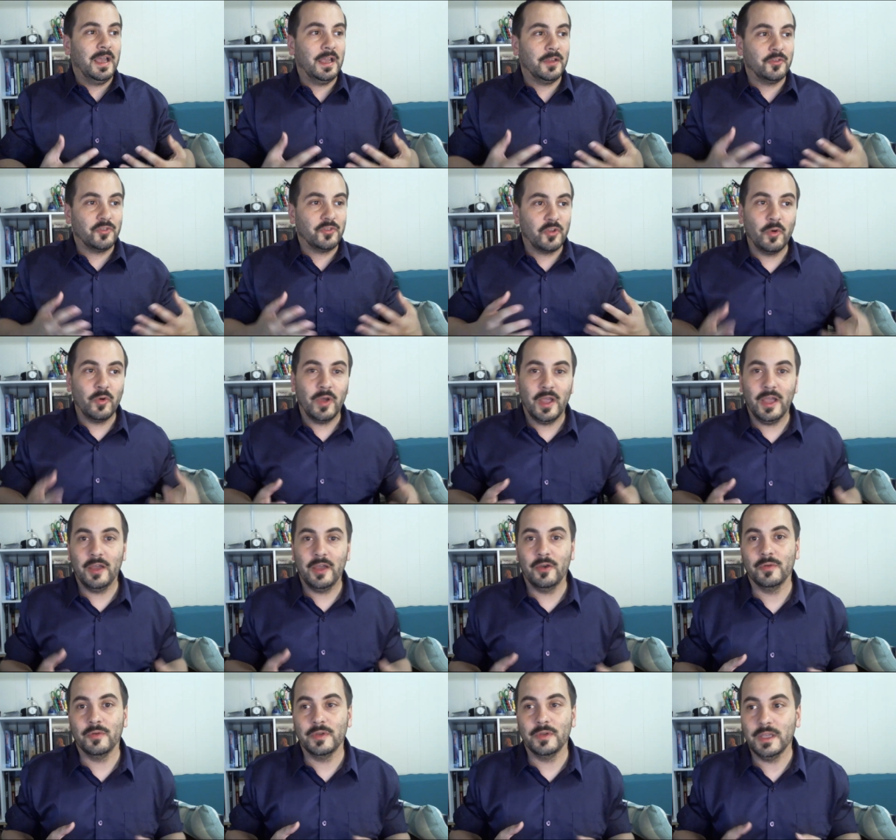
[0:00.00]
show
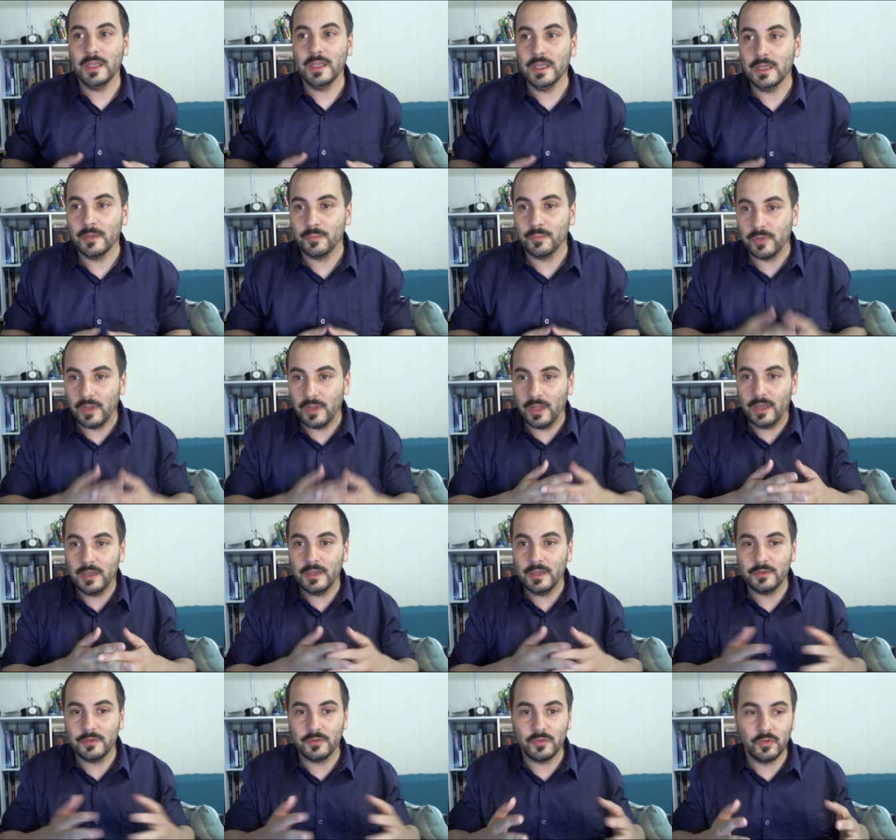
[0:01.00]
how it
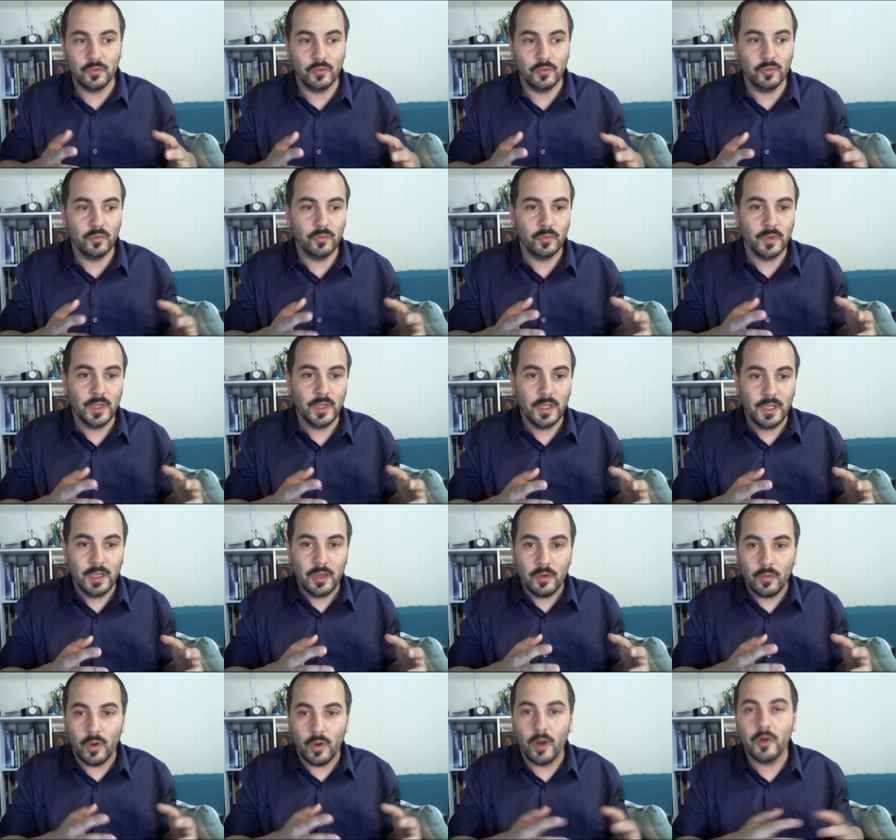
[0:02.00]
applied to
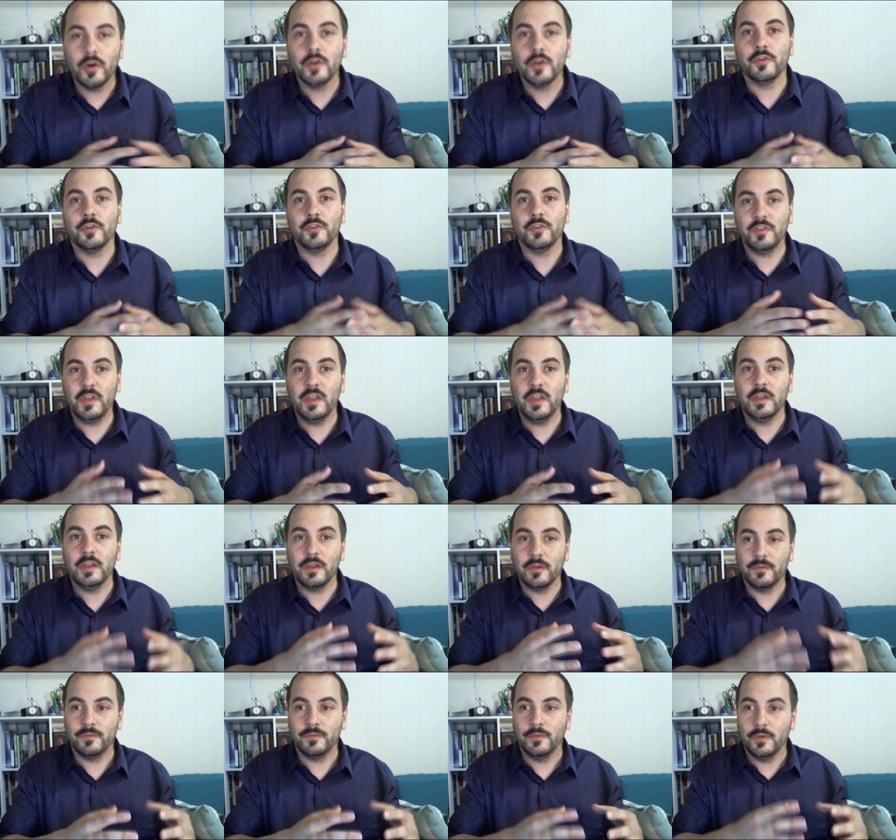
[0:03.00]
our understanding
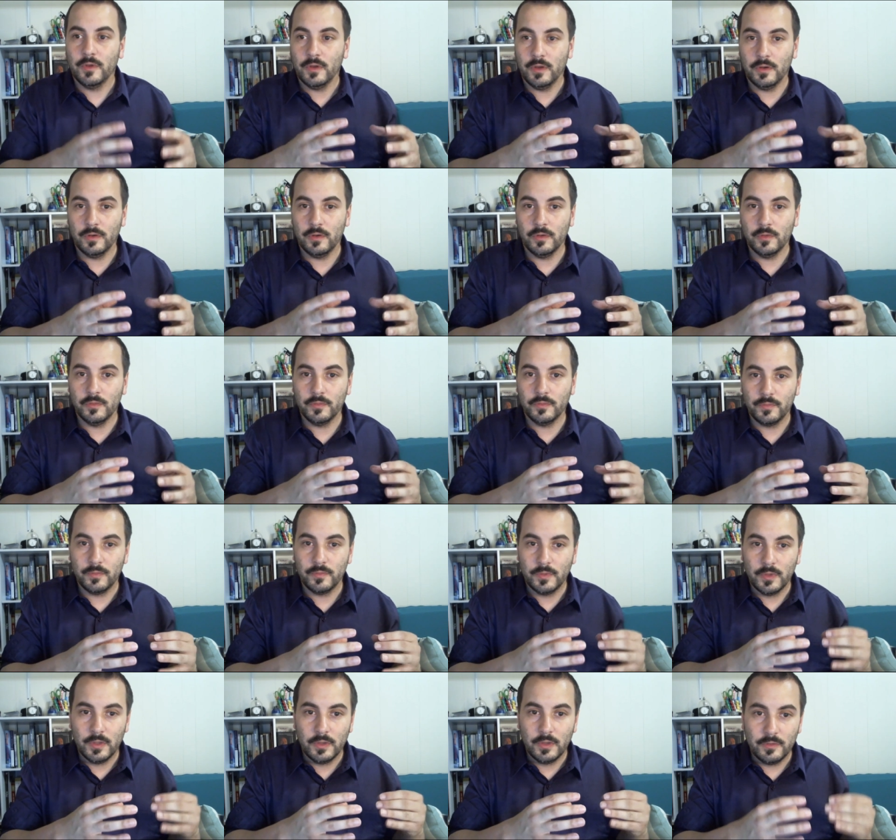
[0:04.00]
of, of
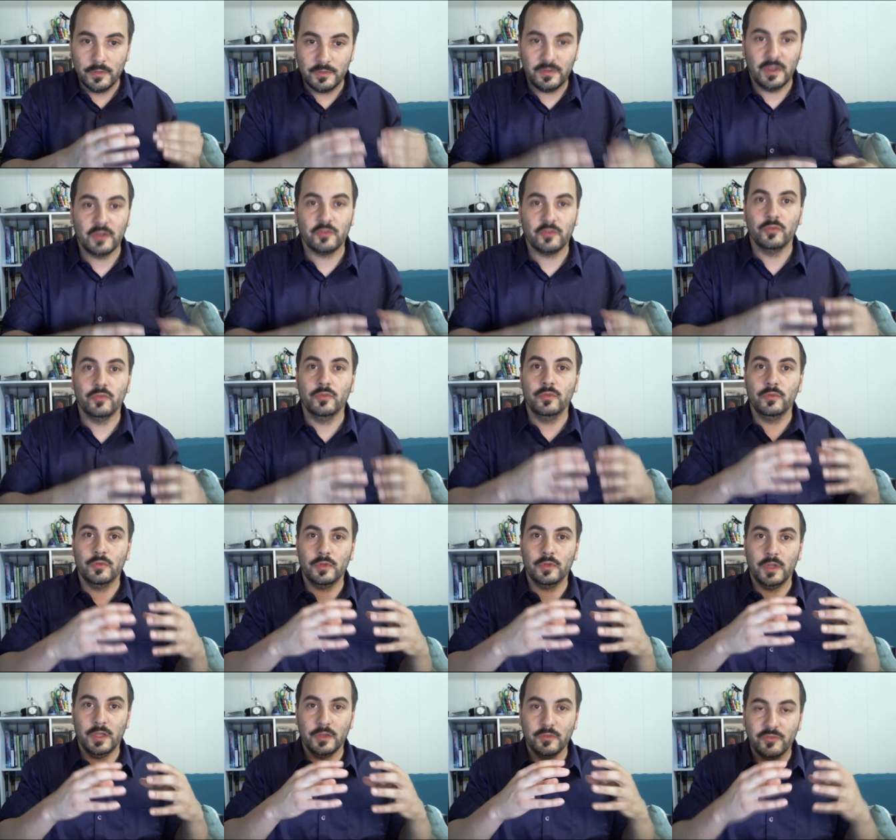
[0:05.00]
sexual
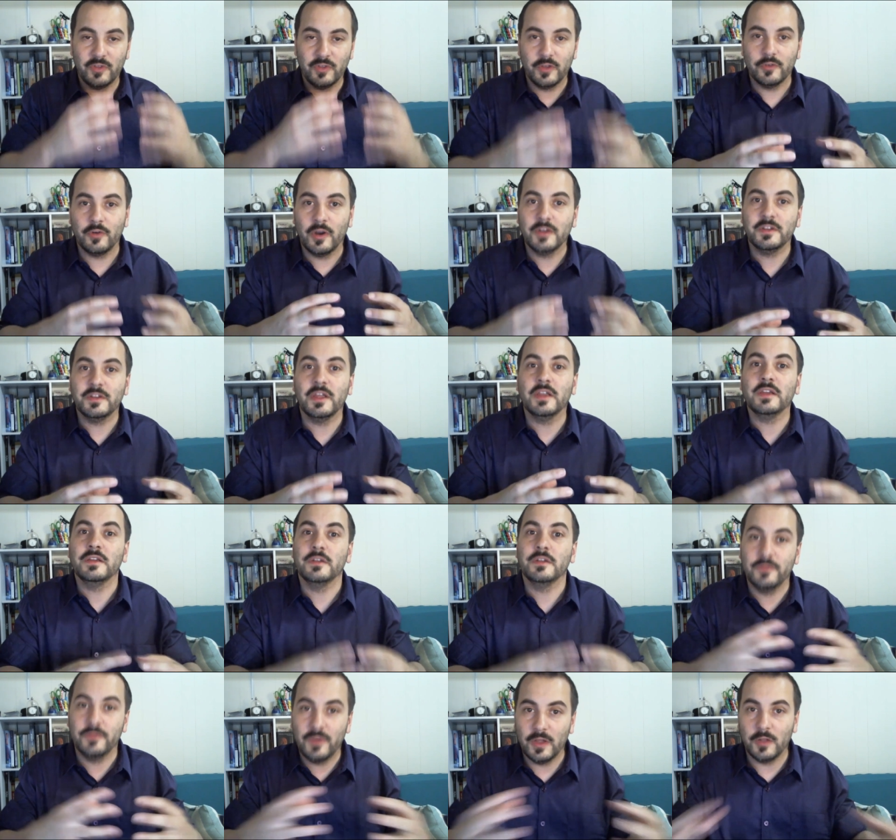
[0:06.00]
and gender identity
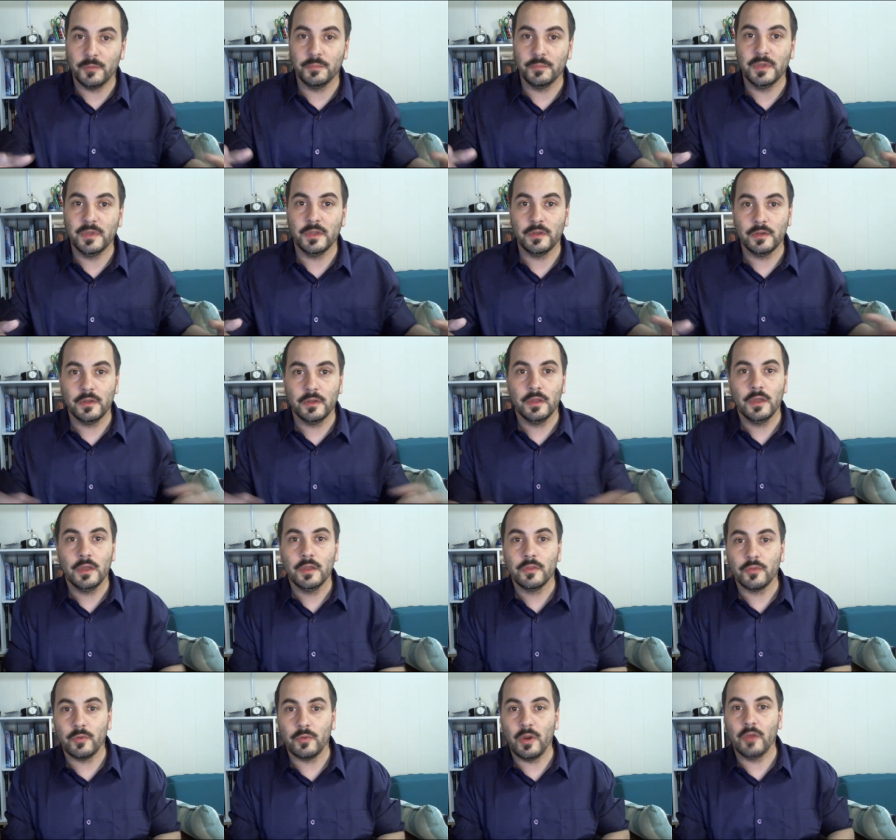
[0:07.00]
development
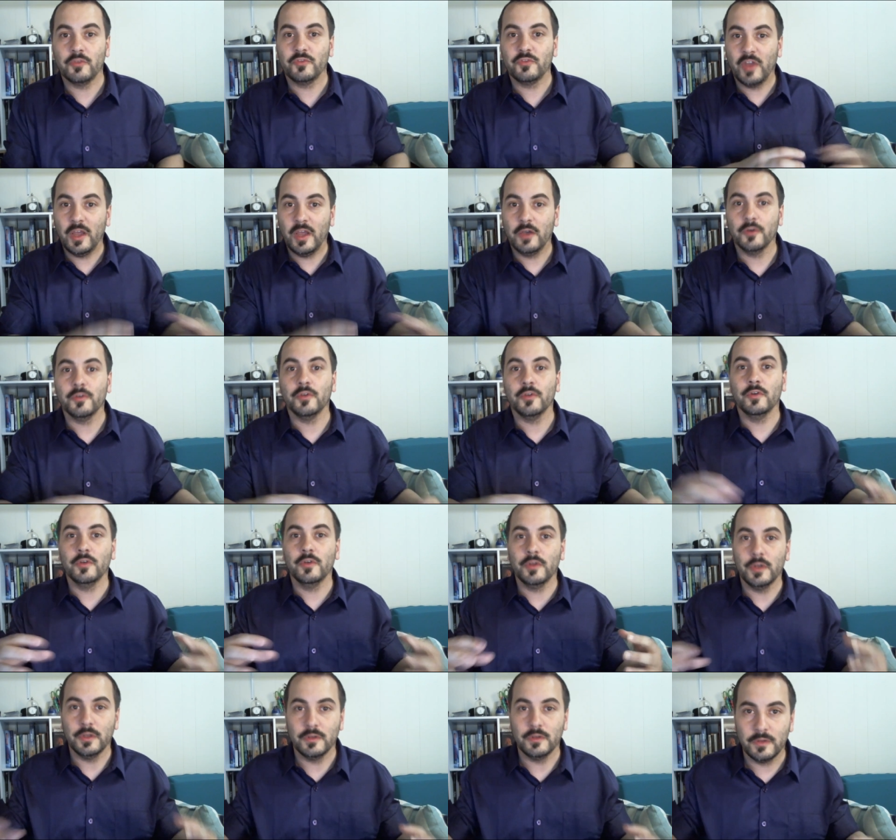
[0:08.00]
throughout
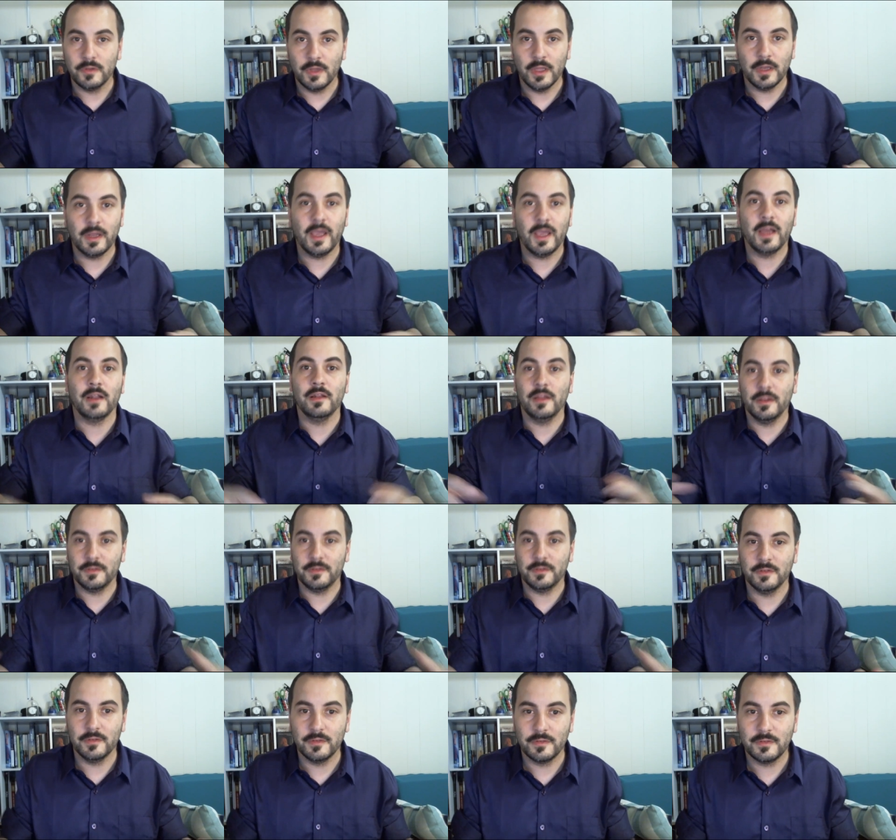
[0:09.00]
childhood and, and
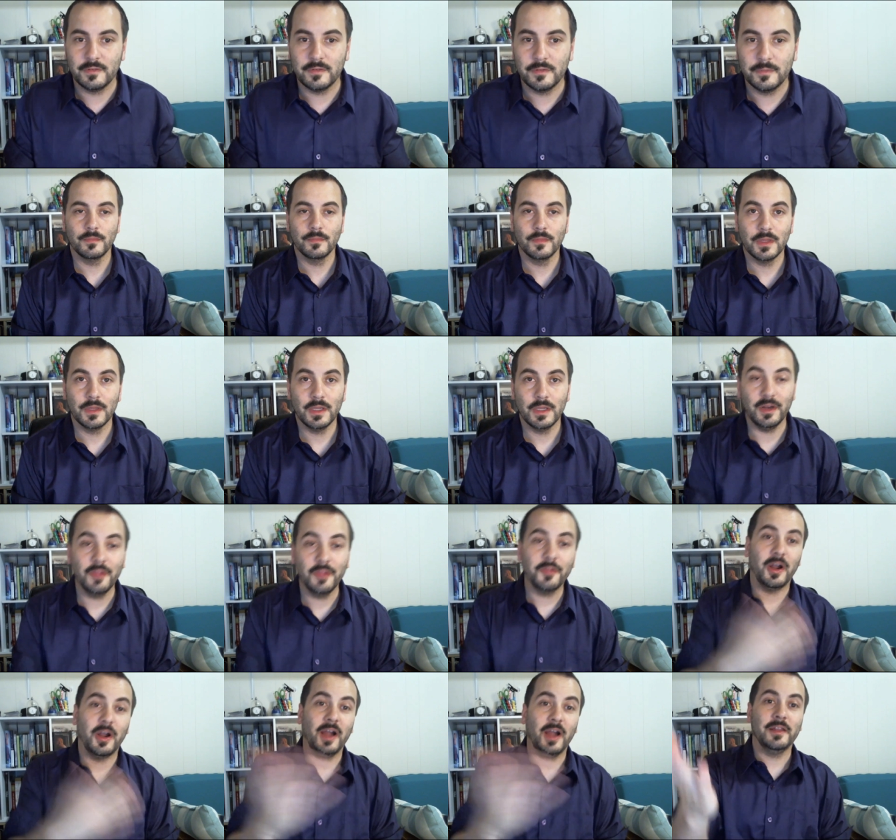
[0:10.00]
adolescence.
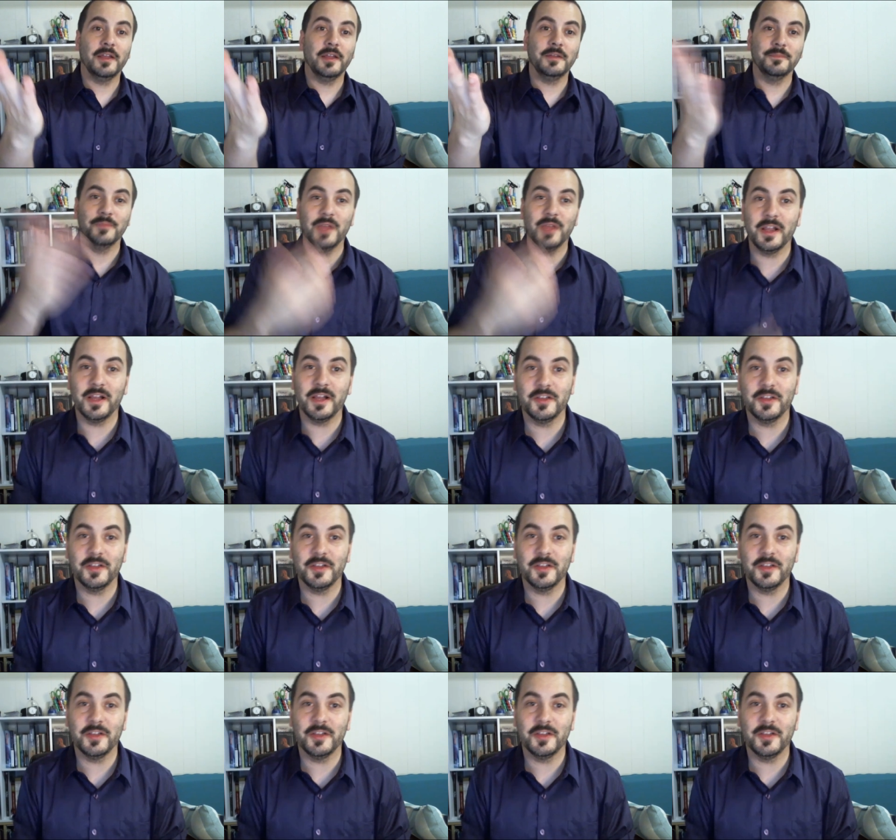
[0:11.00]
Another highlight, I got to